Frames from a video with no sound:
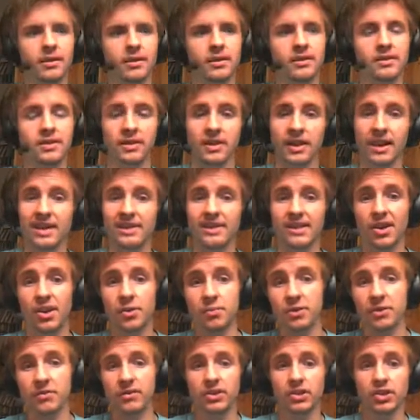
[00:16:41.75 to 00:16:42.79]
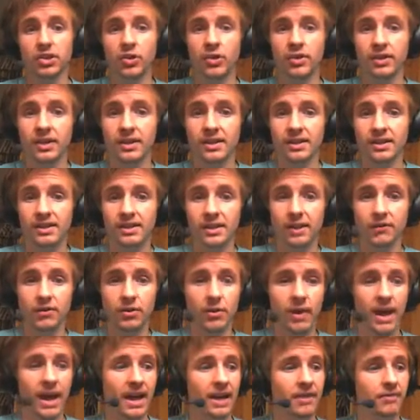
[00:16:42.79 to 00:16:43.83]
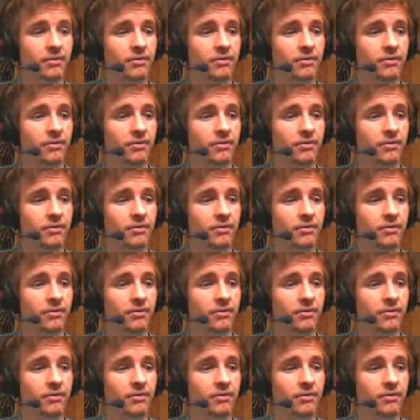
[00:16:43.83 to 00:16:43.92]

So guys, I hope you've enjoyed this. If you have,